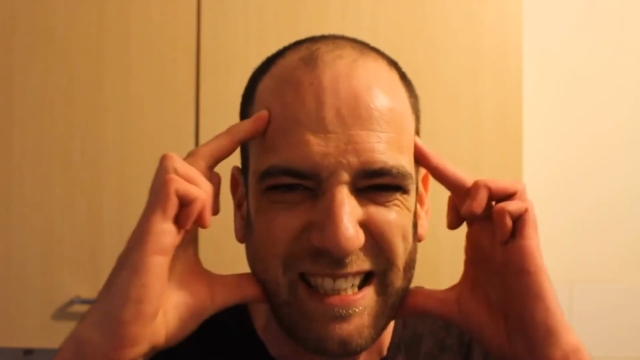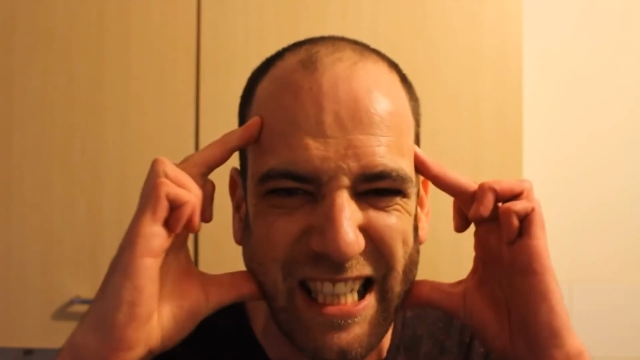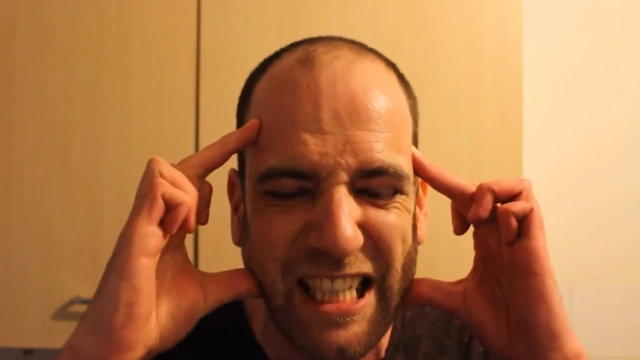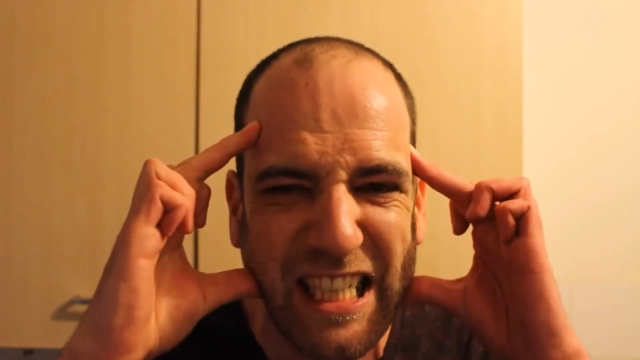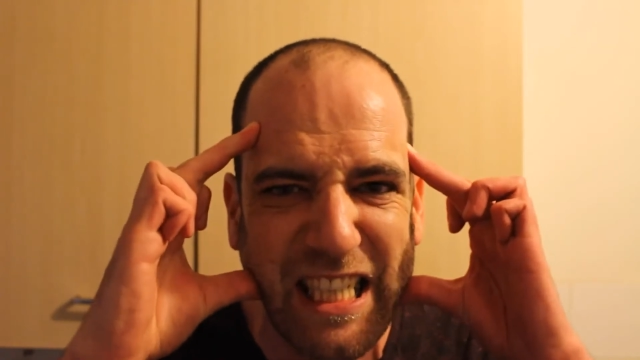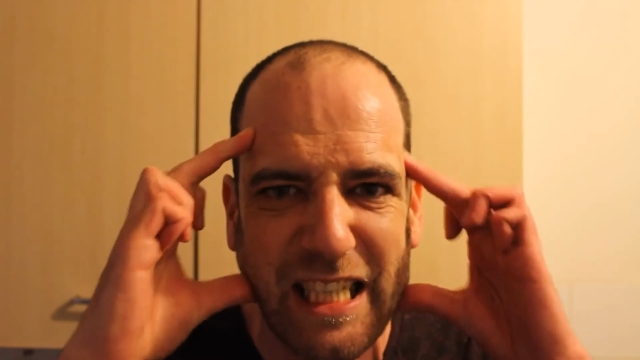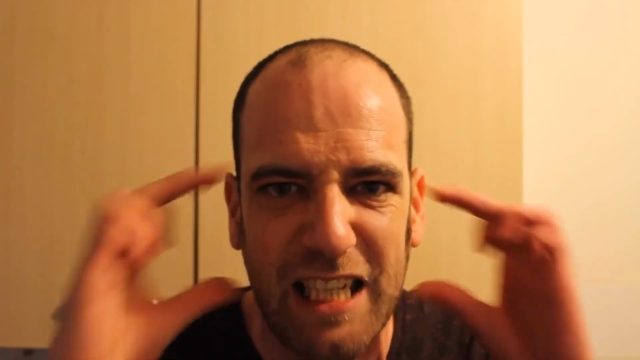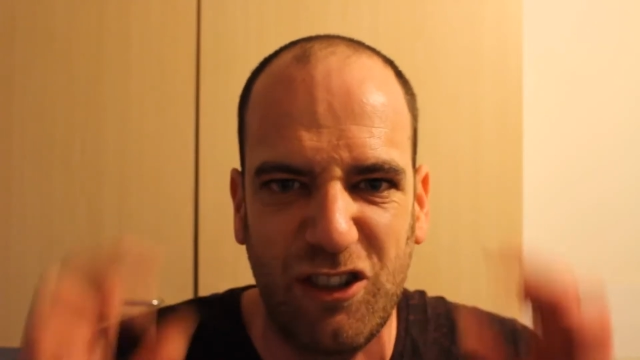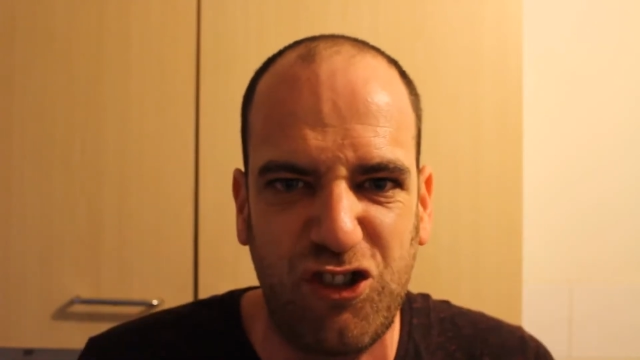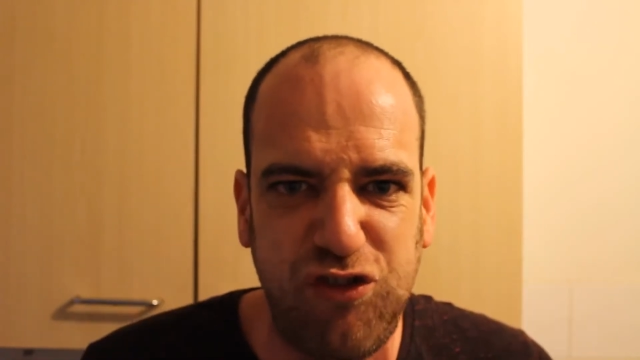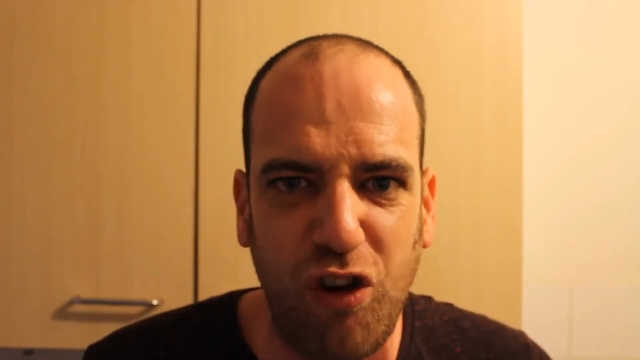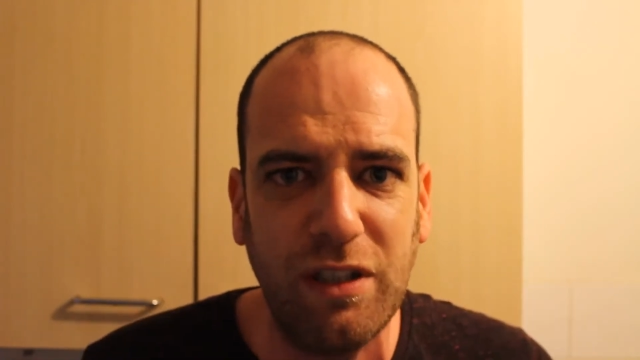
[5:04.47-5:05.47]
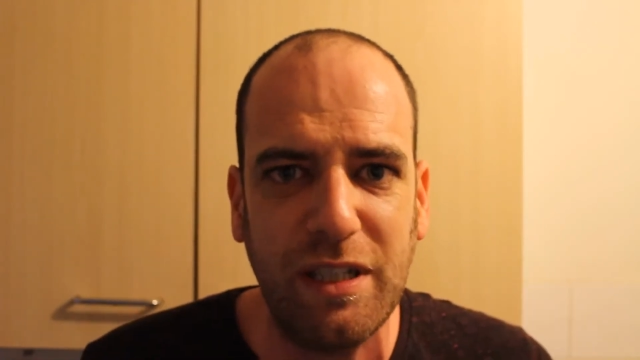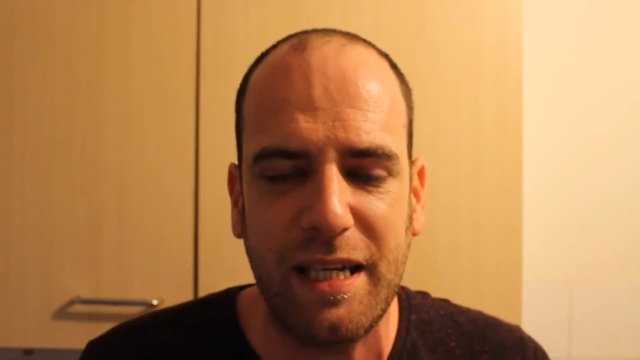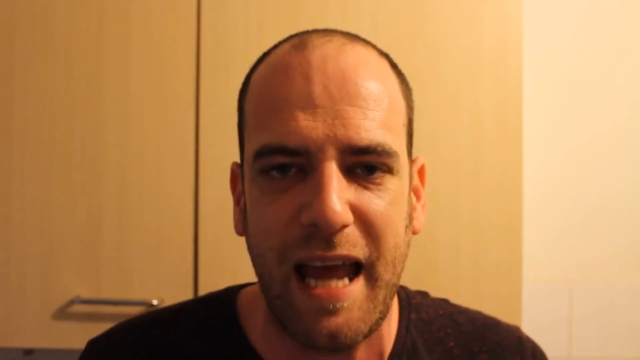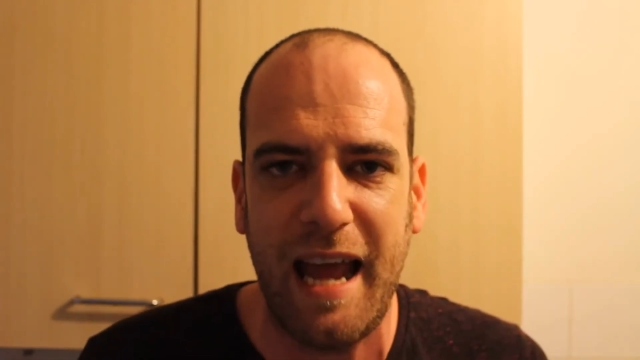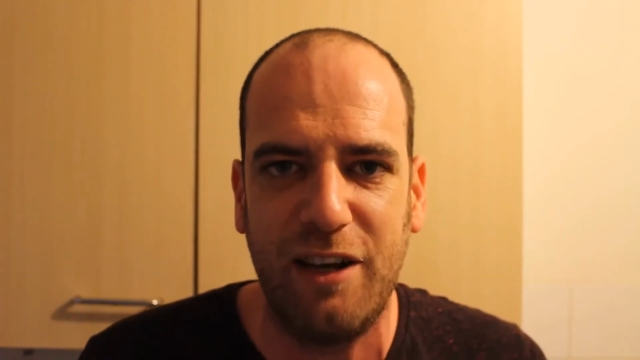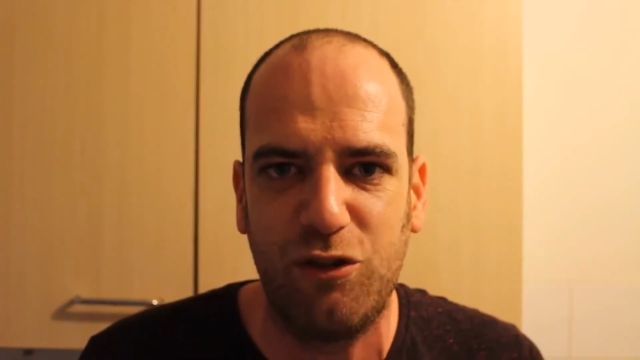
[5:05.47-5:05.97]
tiny little shrunken
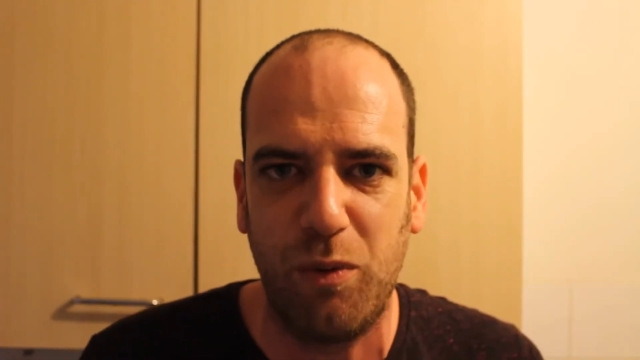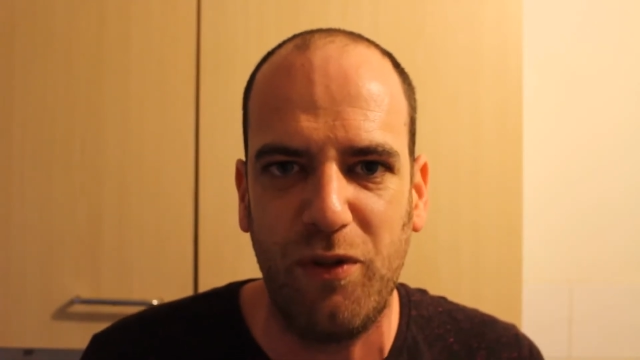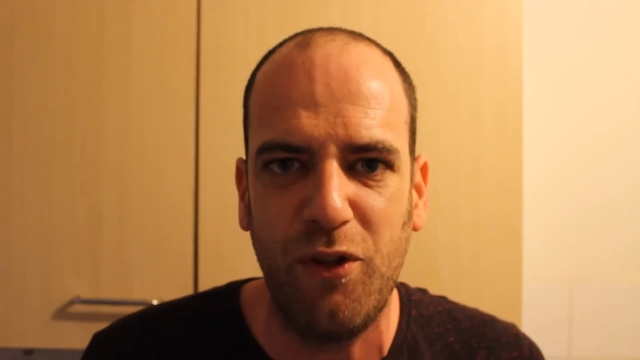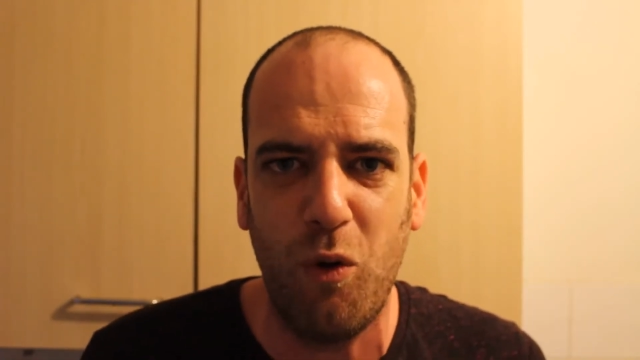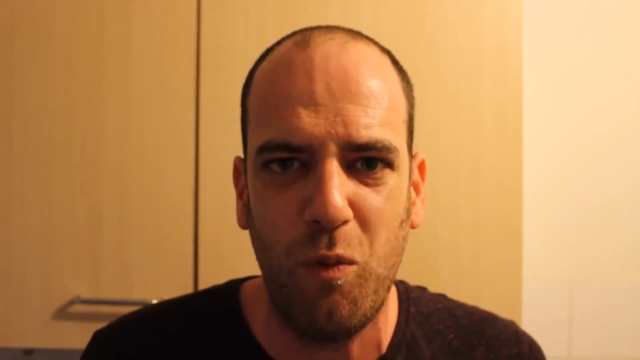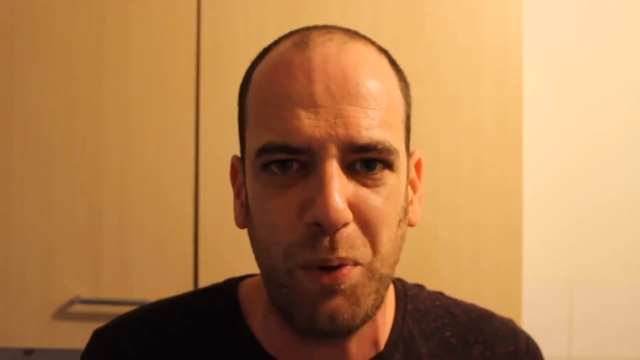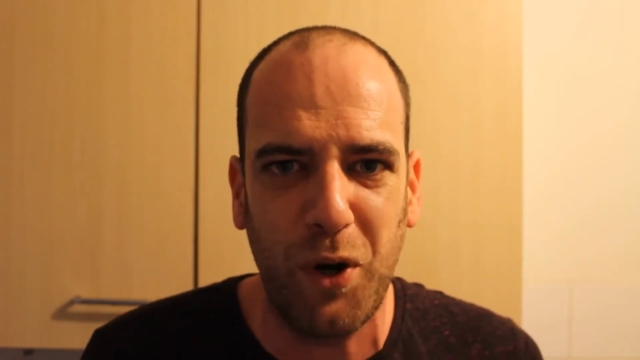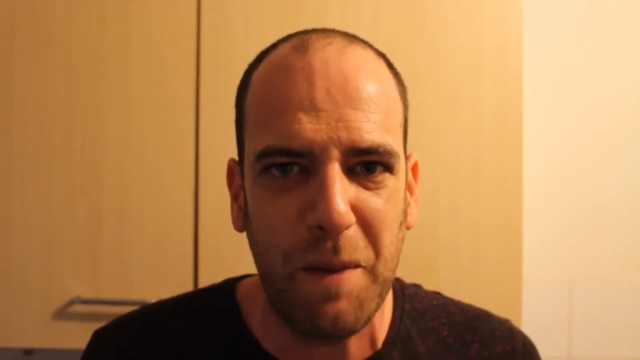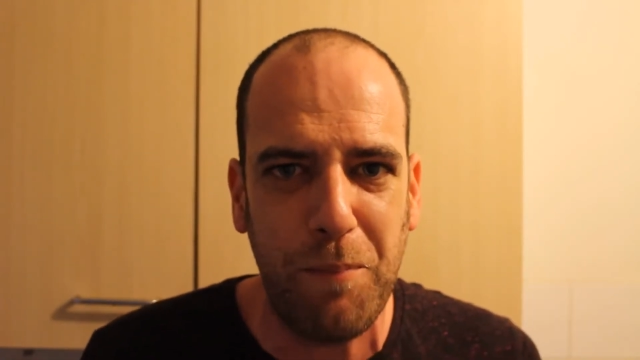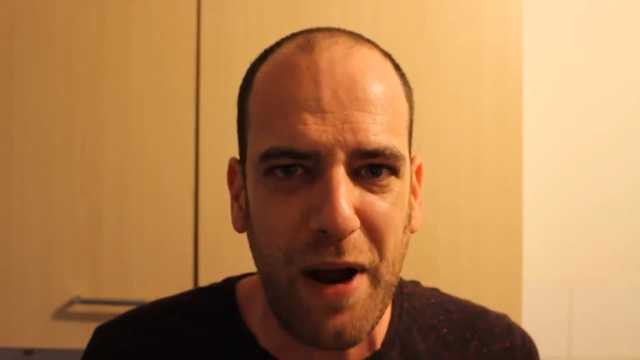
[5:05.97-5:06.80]
heads with no bloody